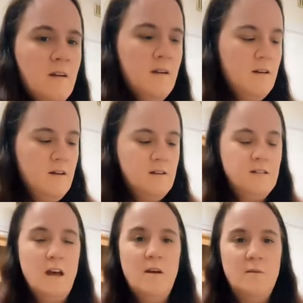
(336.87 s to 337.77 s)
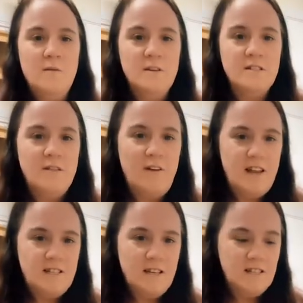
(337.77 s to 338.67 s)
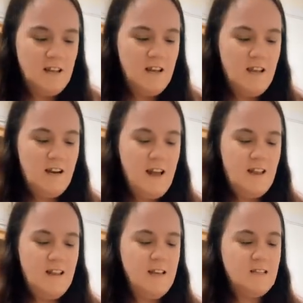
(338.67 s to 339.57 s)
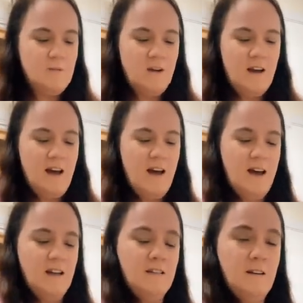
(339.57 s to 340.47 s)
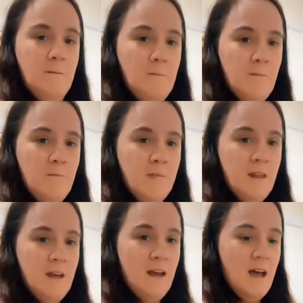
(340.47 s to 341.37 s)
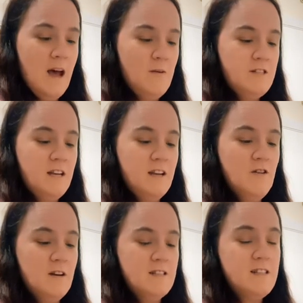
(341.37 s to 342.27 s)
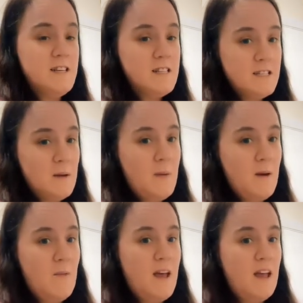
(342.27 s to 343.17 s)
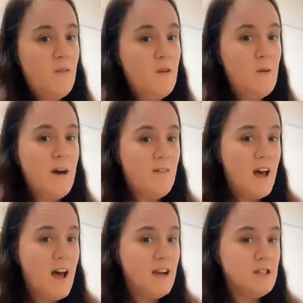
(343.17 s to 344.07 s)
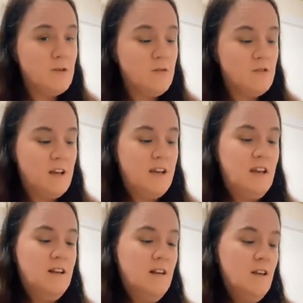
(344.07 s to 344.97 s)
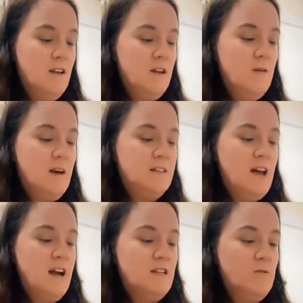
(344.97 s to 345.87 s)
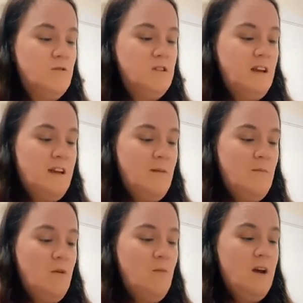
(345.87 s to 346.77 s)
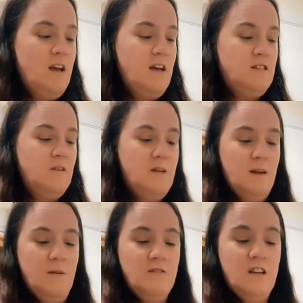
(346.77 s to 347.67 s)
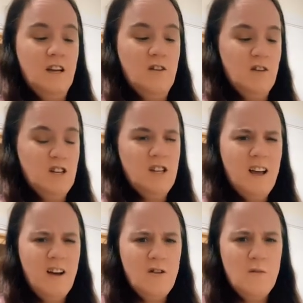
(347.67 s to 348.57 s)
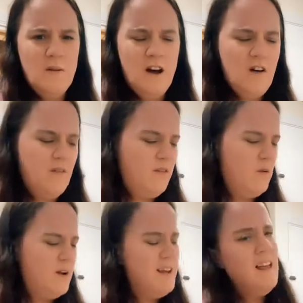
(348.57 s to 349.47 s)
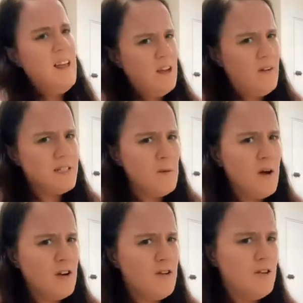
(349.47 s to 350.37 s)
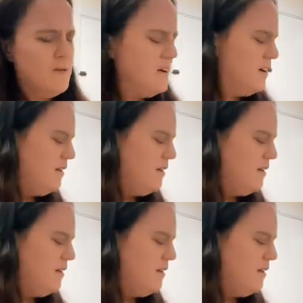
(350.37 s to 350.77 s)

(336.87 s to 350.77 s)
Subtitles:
So once the veg is looking like this, we're going to add our chicken nuggets. This is the bit where if you have actual chicken, you add actual chicken, but we're doing it with chicken nuggets. You can cut them in half if you want. In fact, I might cut them in half.